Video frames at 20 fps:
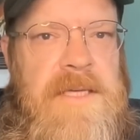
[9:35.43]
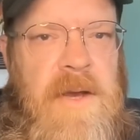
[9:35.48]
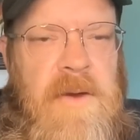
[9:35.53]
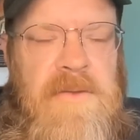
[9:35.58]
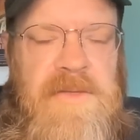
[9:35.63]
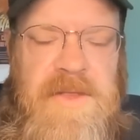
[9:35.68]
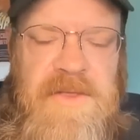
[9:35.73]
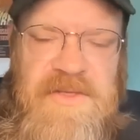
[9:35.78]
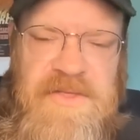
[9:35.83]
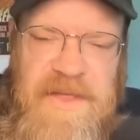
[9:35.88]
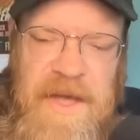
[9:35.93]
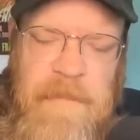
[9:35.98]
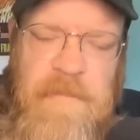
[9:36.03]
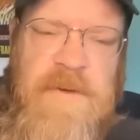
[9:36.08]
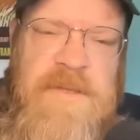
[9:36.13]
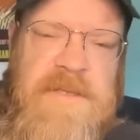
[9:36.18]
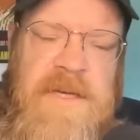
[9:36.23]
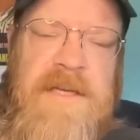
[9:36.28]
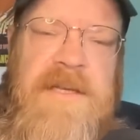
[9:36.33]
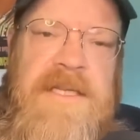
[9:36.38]
So the thumb
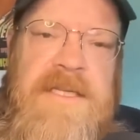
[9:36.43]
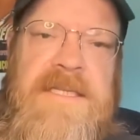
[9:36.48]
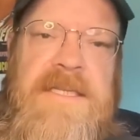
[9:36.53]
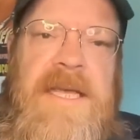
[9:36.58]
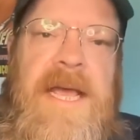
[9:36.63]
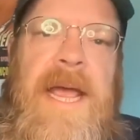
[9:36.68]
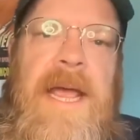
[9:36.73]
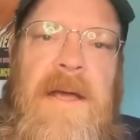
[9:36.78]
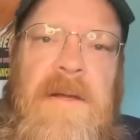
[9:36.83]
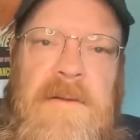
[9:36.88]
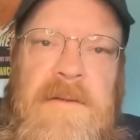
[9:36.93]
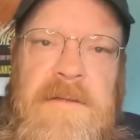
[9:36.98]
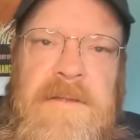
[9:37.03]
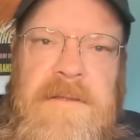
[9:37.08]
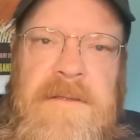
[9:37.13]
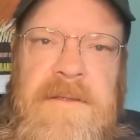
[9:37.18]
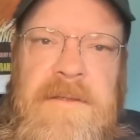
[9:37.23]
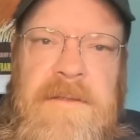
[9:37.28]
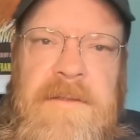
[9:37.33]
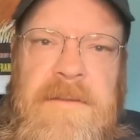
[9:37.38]
was on the scale.
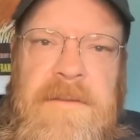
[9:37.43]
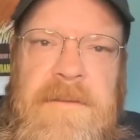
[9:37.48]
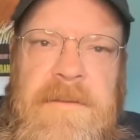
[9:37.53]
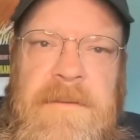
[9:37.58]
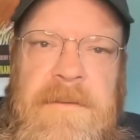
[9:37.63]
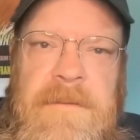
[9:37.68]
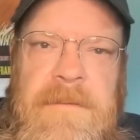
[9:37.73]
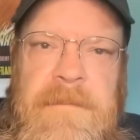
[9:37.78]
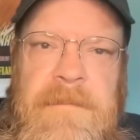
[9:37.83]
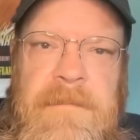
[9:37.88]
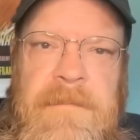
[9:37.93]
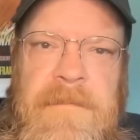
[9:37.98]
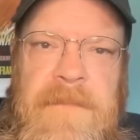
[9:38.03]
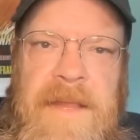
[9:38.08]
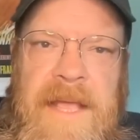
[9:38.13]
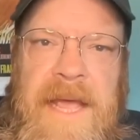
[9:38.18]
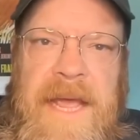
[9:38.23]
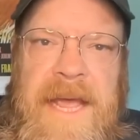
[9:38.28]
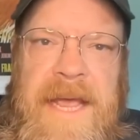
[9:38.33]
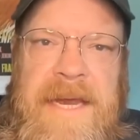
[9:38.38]

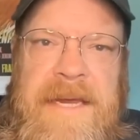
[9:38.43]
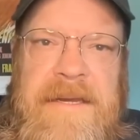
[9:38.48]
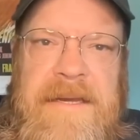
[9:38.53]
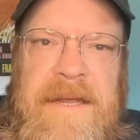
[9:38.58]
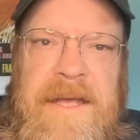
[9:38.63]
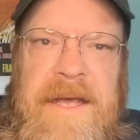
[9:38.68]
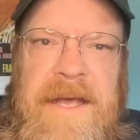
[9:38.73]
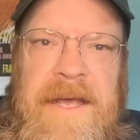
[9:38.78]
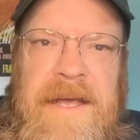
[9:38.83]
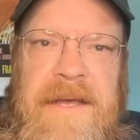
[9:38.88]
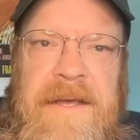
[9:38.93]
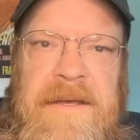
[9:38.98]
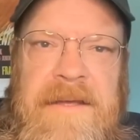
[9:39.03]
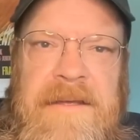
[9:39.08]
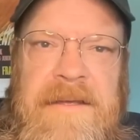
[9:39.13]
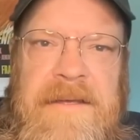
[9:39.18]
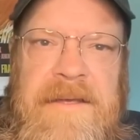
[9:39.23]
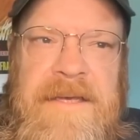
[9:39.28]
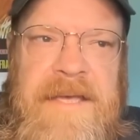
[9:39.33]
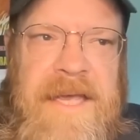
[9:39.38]
And
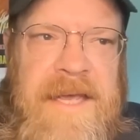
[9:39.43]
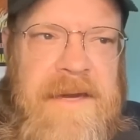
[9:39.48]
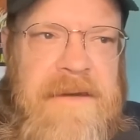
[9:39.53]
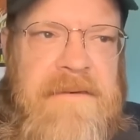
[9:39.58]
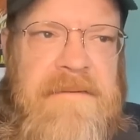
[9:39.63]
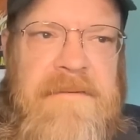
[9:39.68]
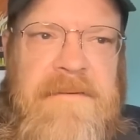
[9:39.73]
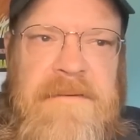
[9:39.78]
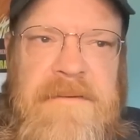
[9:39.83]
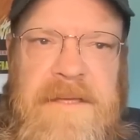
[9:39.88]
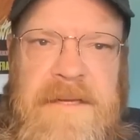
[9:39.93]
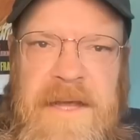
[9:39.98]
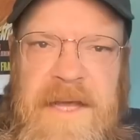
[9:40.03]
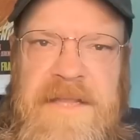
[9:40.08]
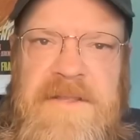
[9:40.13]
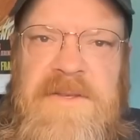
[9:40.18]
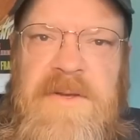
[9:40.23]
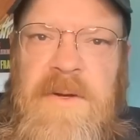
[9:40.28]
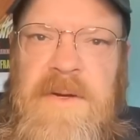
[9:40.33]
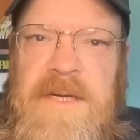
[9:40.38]
again, the
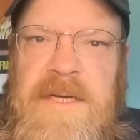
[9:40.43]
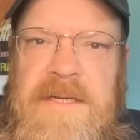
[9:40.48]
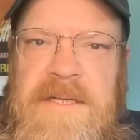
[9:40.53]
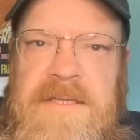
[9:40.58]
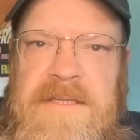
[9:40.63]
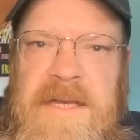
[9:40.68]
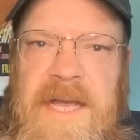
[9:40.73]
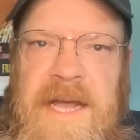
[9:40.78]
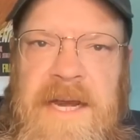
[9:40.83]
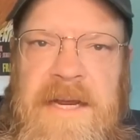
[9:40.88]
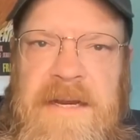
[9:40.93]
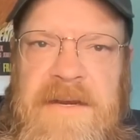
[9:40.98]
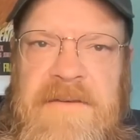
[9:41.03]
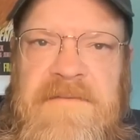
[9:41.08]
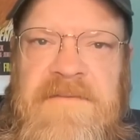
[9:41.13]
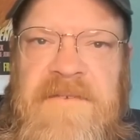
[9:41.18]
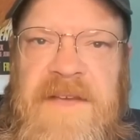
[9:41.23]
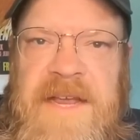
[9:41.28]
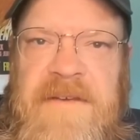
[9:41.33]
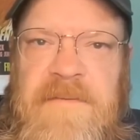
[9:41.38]
Ninth Circuit decided
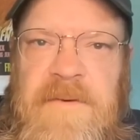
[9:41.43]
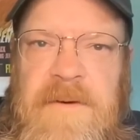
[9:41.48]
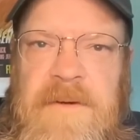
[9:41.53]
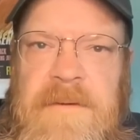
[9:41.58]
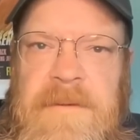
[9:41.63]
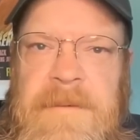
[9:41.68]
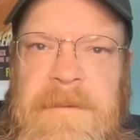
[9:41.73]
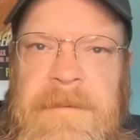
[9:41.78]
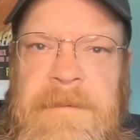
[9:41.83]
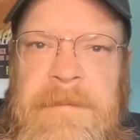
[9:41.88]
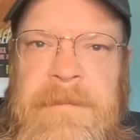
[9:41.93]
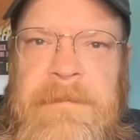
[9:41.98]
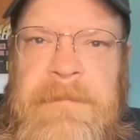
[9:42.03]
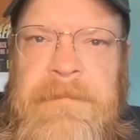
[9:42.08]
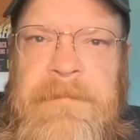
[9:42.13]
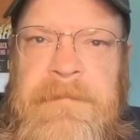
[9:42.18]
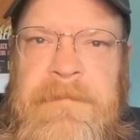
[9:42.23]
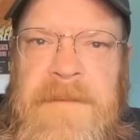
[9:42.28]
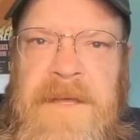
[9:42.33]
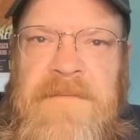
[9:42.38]
in favor
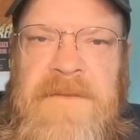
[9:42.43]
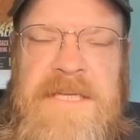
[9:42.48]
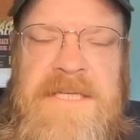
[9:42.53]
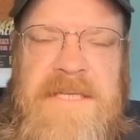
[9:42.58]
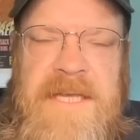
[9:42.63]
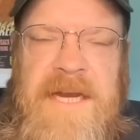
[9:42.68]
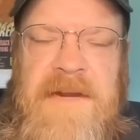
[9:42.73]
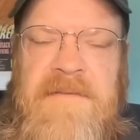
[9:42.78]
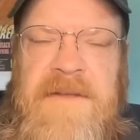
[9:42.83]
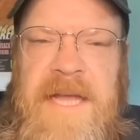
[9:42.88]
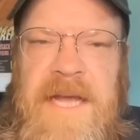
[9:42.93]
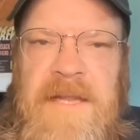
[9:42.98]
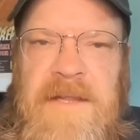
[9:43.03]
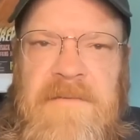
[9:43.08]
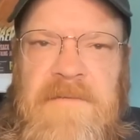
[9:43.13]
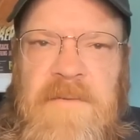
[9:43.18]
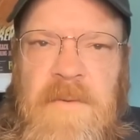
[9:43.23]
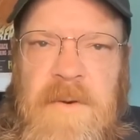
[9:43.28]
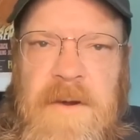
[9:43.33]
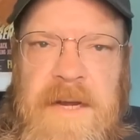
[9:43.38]
of the state of
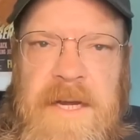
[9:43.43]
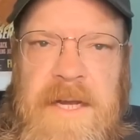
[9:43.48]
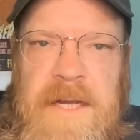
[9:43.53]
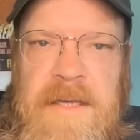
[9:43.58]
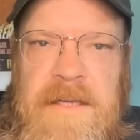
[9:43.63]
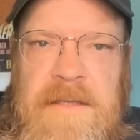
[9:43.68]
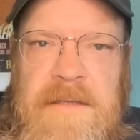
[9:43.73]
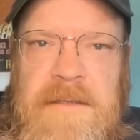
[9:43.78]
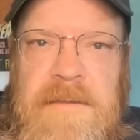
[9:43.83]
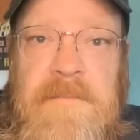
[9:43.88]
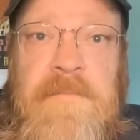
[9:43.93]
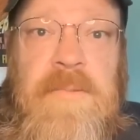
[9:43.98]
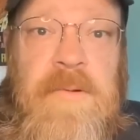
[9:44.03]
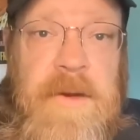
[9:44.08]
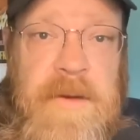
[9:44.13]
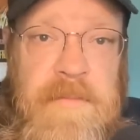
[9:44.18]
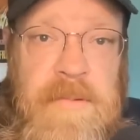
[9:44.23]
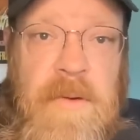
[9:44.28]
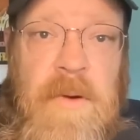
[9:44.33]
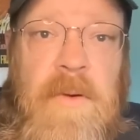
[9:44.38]
California,
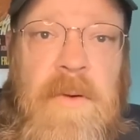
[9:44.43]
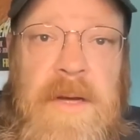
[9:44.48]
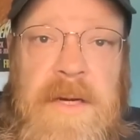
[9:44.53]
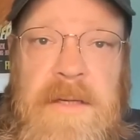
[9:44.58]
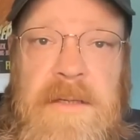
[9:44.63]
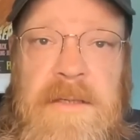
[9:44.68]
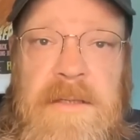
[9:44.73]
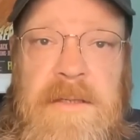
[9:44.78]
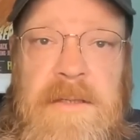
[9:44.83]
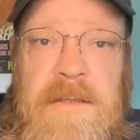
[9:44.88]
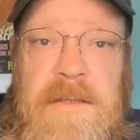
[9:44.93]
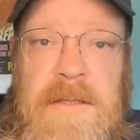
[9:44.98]
pre-Bruen.